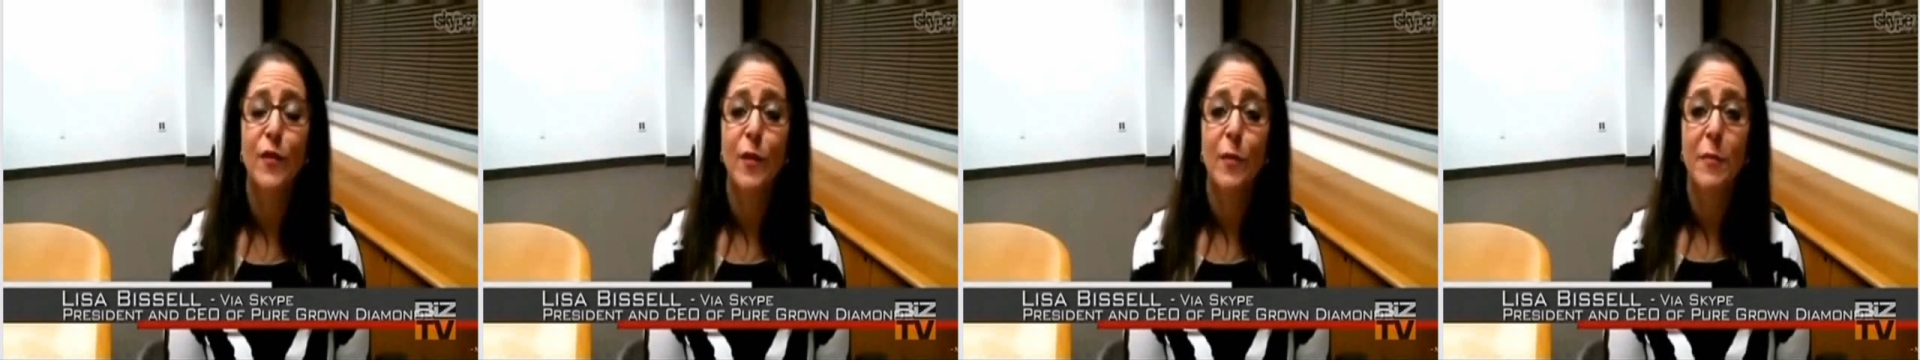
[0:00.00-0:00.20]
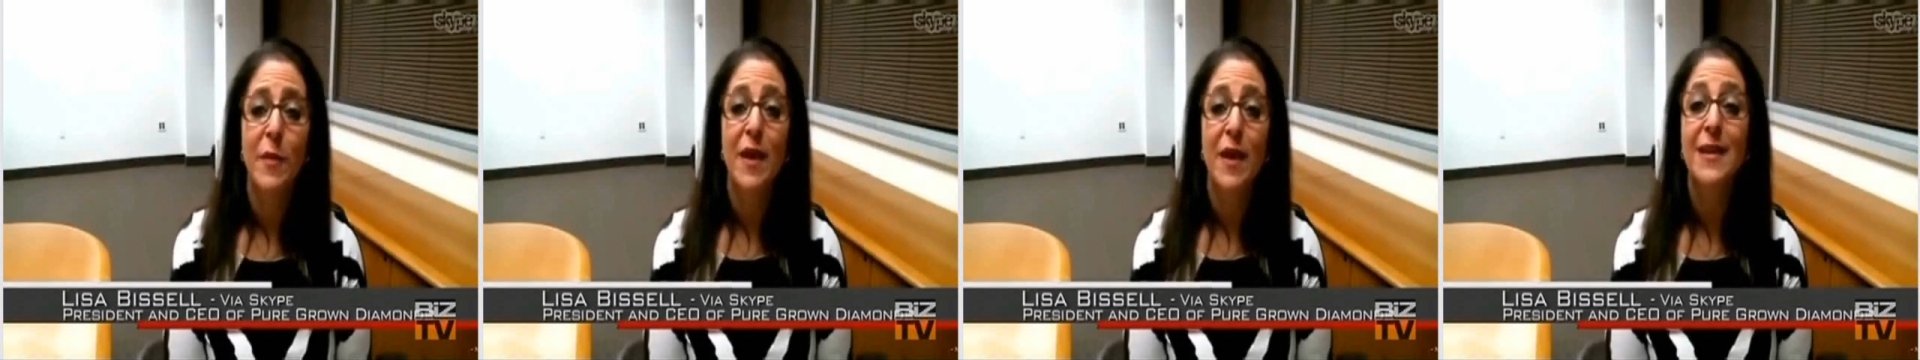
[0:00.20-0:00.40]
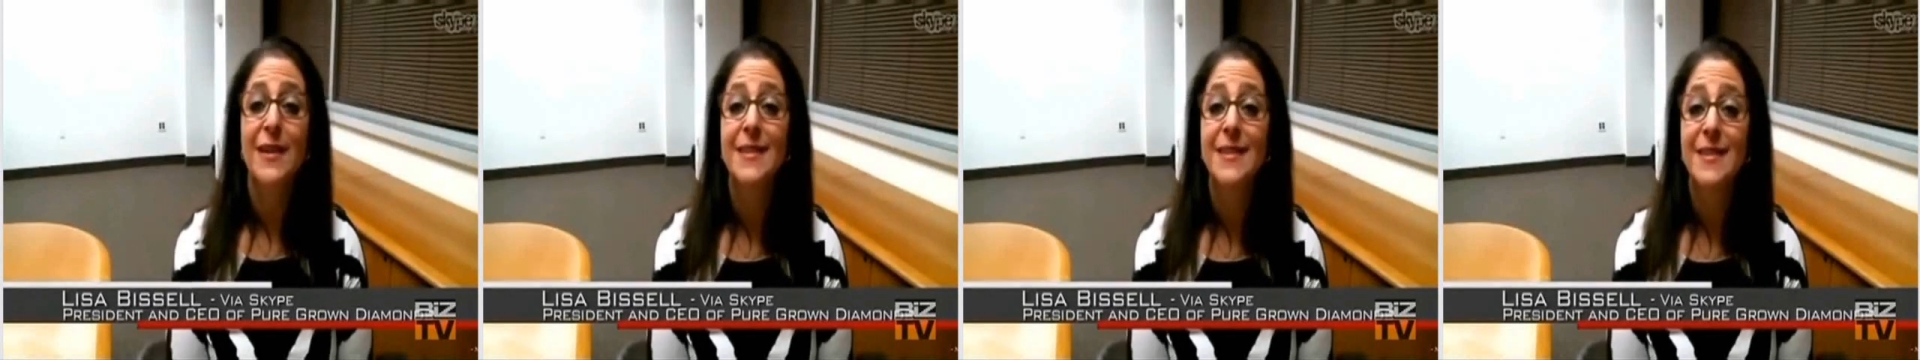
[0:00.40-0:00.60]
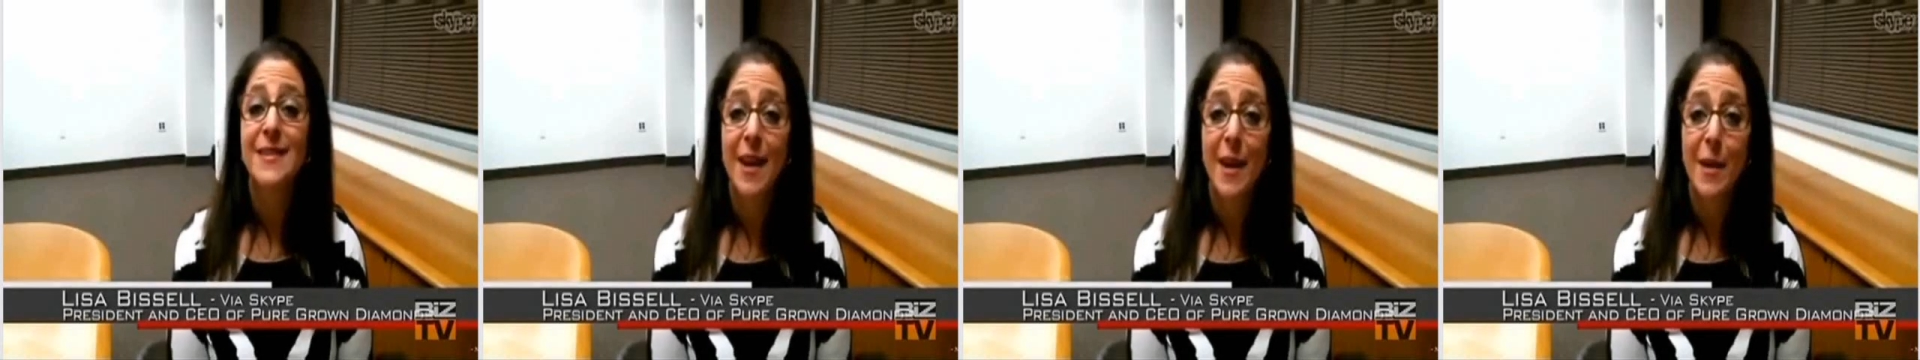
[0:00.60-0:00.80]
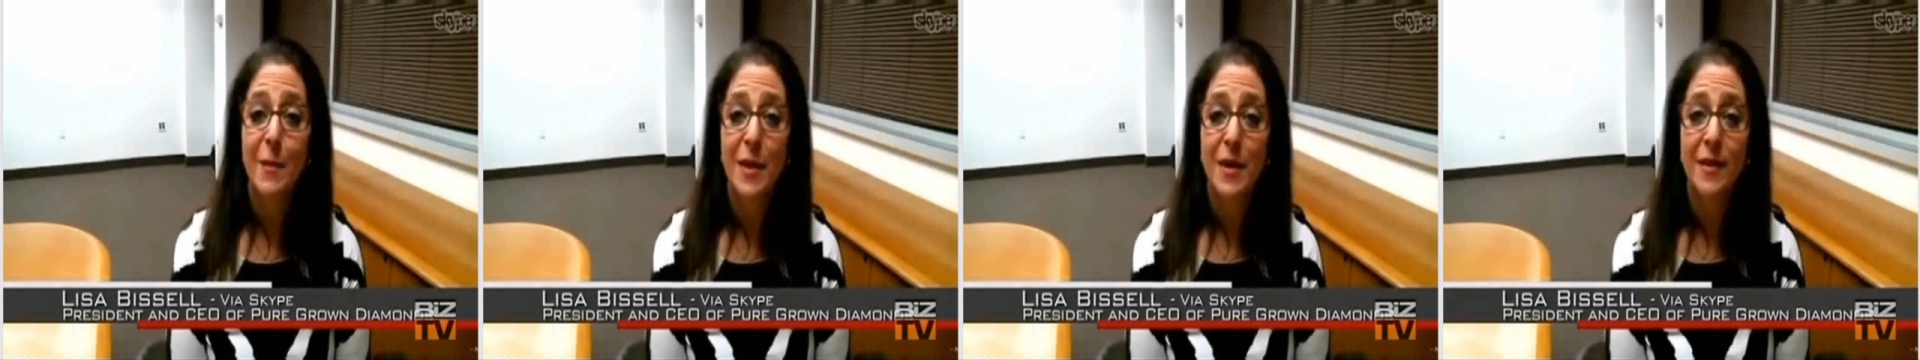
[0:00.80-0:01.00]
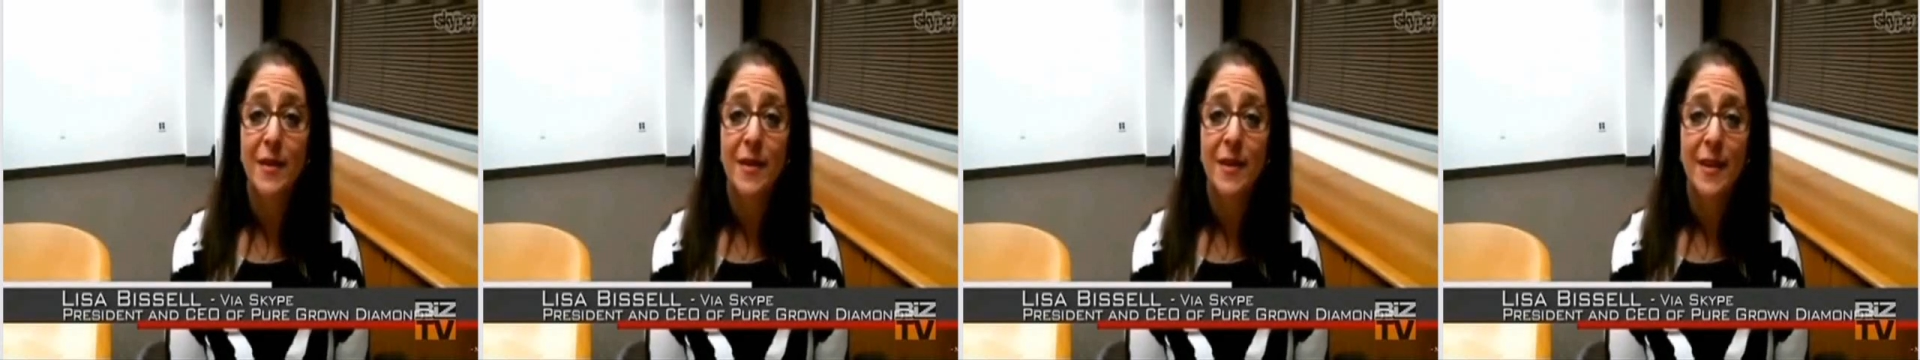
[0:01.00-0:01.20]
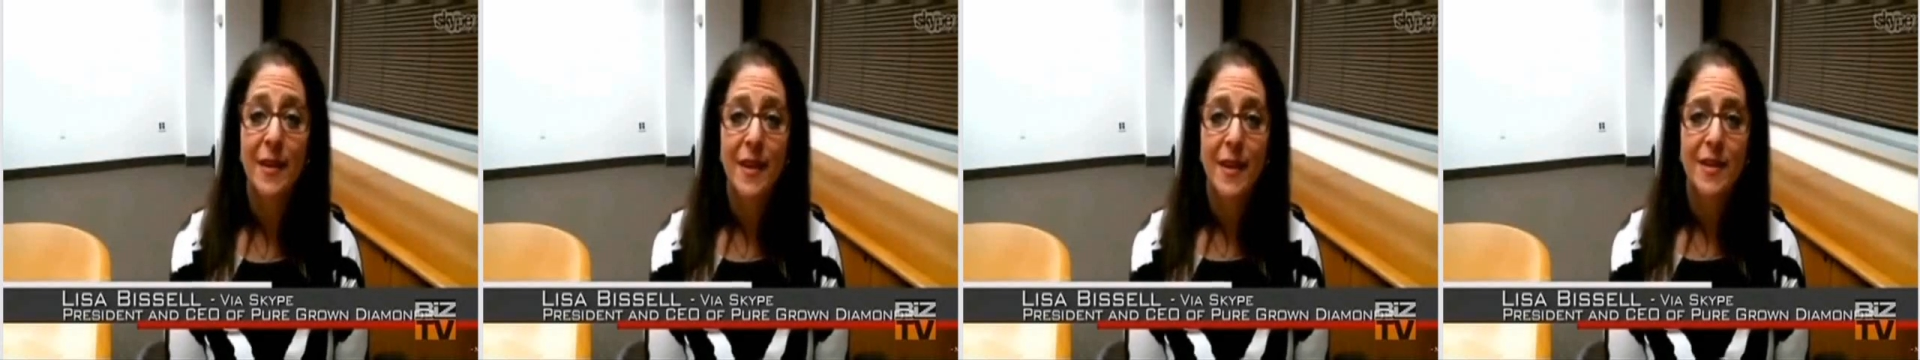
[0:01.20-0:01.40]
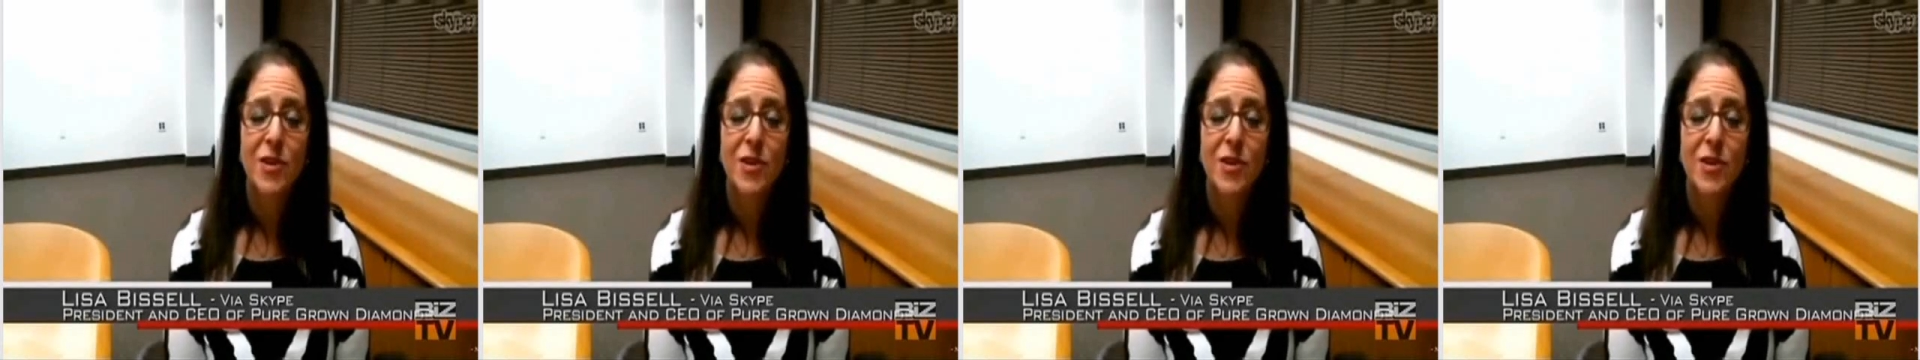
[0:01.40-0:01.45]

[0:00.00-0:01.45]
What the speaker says: for a mined diamond.